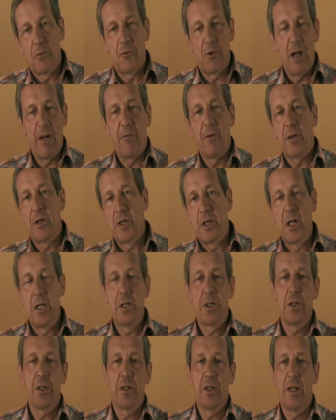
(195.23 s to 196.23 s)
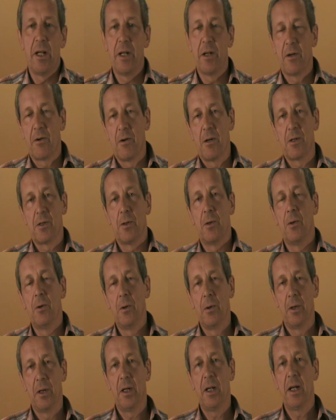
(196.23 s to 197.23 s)
traffic changes lane across
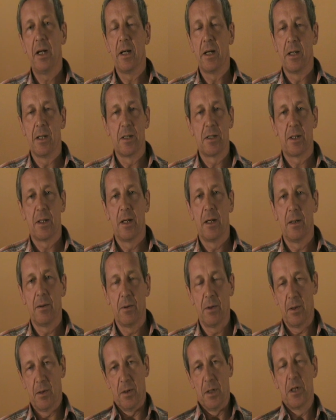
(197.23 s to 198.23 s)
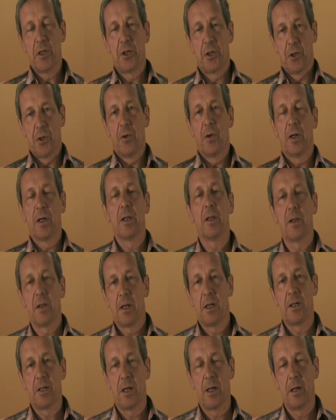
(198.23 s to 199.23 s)
all the lanes, ensuring that
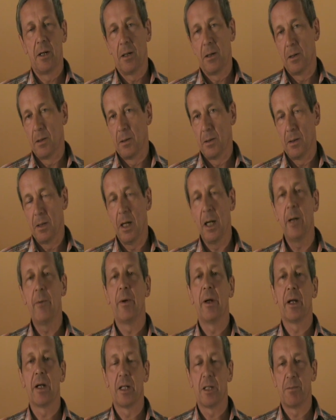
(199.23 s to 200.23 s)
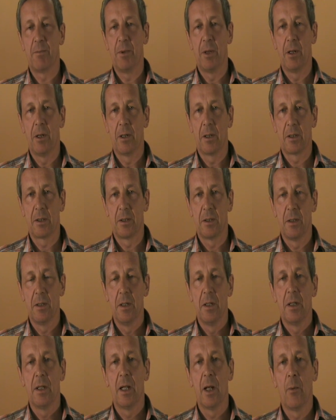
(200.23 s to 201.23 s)
the entire highway gets blocked.
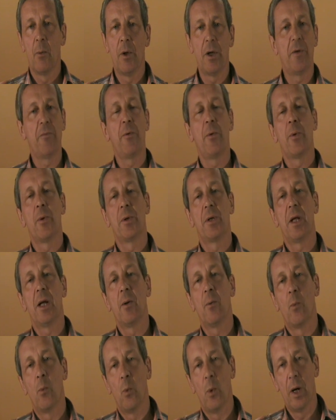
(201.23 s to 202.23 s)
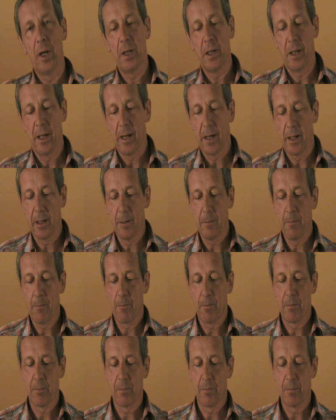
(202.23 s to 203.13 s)
Now, what if we were to take one lane,